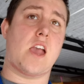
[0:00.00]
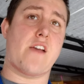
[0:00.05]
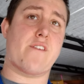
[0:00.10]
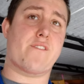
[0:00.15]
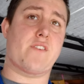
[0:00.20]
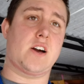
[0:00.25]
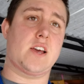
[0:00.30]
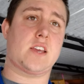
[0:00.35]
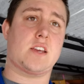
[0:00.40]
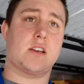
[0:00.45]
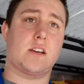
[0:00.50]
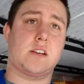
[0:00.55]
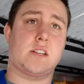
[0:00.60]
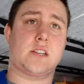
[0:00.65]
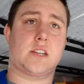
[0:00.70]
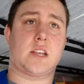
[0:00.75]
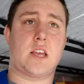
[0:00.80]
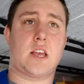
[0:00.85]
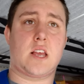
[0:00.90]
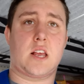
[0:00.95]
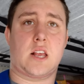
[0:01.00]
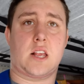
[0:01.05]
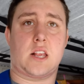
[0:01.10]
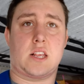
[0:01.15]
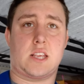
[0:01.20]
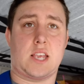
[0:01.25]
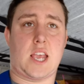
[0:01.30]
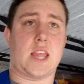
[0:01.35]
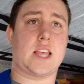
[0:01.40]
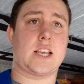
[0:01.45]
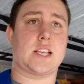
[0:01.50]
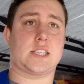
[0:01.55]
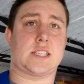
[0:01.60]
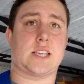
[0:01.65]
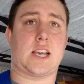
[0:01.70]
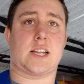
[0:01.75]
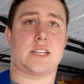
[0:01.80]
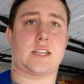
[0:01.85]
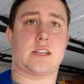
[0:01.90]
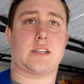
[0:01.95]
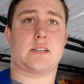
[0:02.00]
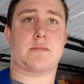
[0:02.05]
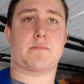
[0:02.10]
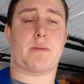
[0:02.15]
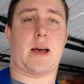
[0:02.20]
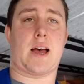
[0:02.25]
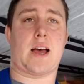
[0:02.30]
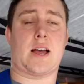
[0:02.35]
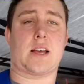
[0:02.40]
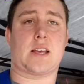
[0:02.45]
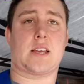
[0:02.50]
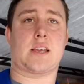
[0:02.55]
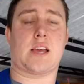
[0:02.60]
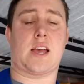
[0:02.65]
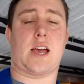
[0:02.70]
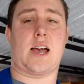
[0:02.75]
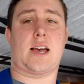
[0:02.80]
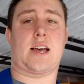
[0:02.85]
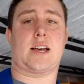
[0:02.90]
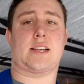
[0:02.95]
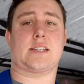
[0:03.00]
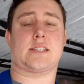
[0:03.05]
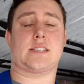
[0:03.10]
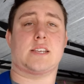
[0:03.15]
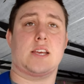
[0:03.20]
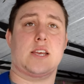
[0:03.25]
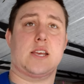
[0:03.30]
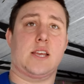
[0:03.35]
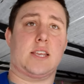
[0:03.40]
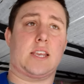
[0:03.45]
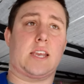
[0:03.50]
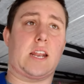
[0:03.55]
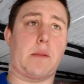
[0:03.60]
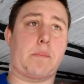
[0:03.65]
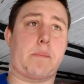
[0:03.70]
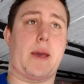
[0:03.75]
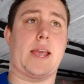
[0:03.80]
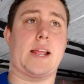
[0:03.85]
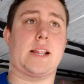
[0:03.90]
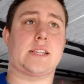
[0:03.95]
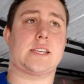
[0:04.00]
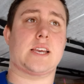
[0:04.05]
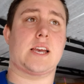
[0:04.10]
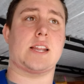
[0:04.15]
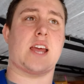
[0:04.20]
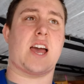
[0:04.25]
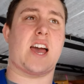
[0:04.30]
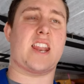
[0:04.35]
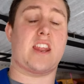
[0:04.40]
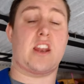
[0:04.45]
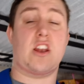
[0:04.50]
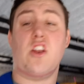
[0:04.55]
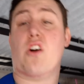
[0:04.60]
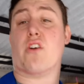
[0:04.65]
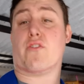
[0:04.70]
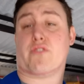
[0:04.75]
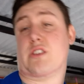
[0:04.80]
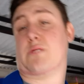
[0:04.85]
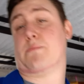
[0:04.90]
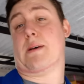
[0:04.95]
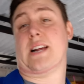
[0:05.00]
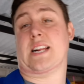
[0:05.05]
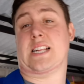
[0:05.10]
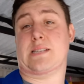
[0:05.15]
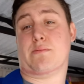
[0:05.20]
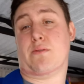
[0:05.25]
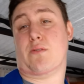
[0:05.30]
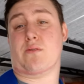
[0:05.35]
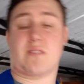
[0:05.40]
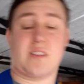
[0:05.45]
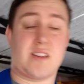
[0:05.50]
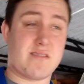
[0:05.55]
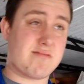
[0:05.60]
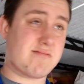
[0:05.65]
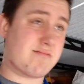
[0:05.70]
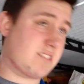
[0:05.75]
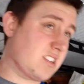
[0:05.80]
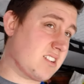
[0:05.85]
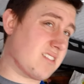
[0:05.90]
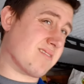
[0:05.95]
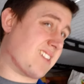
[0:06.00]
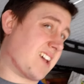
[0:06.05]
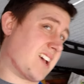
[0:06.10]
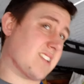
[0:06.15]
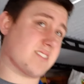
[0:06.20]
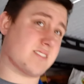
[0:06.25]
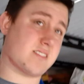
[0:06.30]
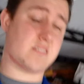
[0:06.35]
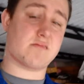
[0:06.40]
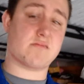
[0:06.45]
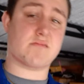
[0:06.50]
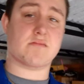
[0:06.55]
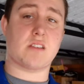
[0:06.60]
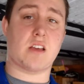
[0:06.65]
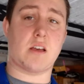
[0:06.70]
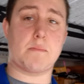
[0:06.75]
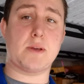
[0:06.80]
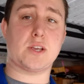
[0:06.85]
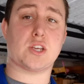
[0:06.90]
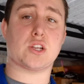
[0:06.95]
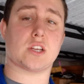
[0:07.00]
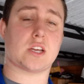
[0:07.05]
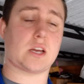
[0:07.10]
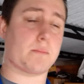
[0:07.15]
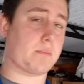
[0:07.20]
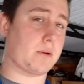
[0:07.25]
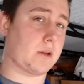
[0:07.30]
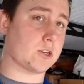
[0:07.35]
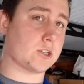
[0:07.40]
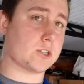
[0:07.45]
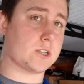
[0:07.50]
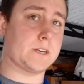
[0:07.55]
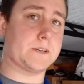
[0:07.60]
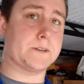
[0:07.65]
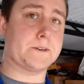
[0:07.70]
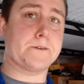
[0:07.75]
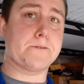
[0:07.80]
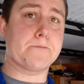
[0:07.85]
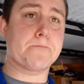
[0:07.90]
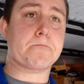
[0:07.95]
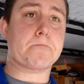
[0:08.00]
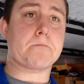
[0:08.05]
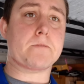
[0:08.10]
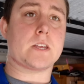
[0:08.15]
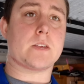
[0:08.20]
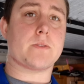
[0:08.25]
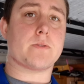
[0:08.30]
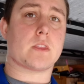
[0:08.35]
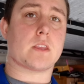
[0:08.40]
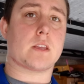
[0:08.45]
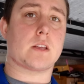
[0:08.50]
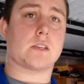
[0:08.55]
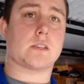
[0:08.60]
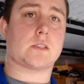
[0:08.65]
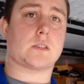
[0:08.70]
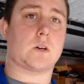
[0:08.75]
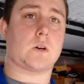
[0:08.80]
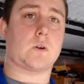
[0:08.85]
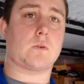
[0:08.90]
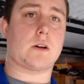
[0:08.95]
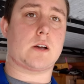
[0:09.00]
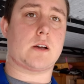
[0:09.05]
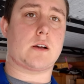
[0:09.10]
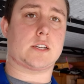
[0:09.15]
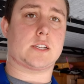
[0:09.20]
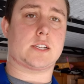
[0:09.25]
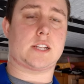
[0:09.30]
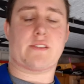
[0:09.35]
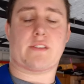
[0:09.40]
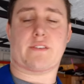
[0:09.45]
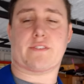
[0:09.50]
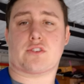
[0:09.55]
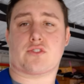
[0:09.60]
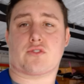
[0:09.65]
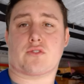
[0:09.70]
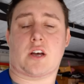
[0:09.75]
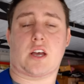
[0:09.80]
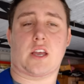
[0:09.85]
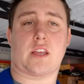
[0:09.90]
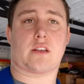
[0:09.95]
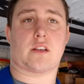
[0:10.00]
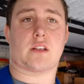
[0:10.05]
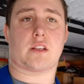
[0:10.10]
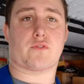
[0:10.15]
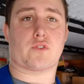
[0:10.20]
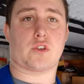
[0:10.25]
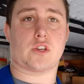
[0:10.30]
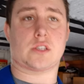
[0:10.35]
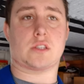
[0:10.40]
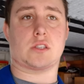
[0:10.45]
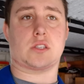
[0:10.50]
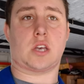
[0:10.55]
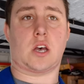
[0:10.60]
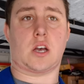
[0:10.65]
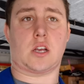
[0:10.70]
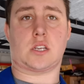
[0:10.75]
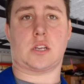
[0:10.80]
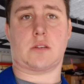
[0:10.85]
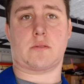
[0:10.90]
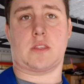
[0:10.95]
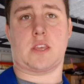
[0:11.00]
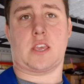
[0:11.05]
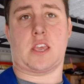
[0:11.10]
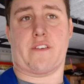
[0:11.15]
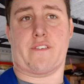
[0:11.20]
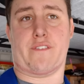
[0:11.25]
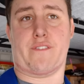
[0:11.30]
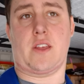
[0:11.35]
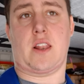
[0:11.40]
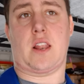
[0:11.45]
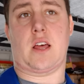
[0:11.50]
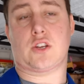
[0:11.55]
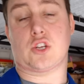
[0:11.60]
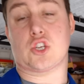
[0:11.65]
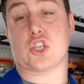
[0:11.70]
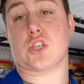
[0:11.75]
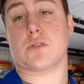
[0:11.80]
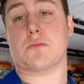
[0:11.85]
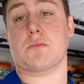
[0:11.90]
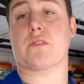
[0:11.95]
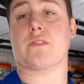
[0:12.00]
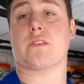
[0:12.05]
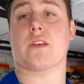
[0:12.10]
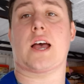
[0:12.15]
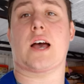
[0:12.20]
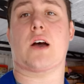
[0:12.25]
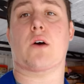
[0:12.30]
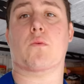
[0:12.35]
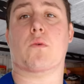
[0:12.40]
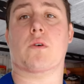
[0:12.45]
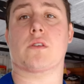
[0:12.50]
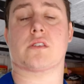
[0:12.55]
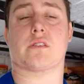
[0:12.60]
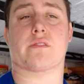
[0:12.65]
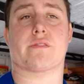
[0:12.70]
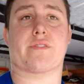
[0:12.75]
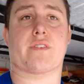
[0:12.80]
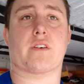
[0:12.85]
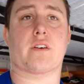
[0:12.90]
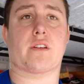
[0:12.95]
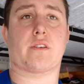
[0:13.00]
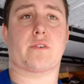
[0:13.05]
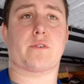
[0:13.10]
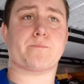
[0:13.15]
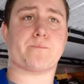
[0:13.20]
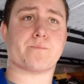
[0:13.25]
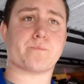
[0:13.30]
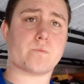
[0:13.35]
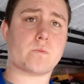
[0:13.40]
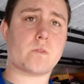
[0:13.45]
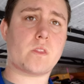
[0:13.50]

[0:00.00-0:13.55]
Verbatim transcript: if I can get this sanded back and get it painted and it look respectable, then you know that's mission accomplished. So uh, I just leave that to dry because I've just touched up the filler, just smoothed it out once and final.